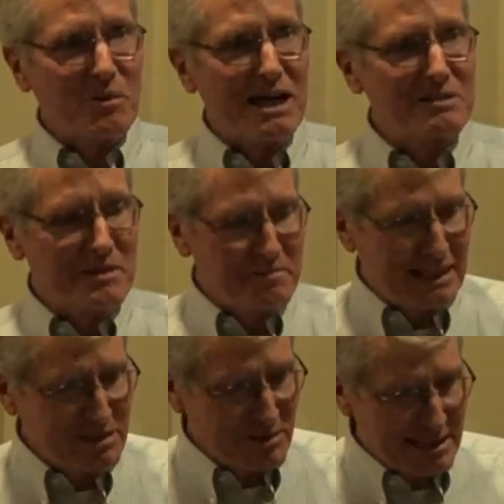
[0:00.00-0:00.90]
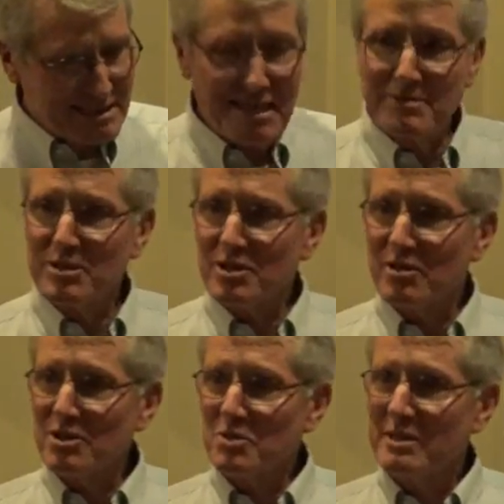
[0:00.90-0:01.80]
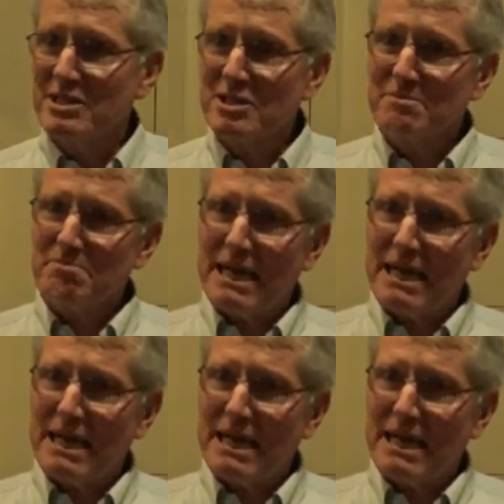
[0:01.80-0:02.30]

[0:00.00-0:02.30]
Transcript: Wiseman begins with a W, so does Windsor.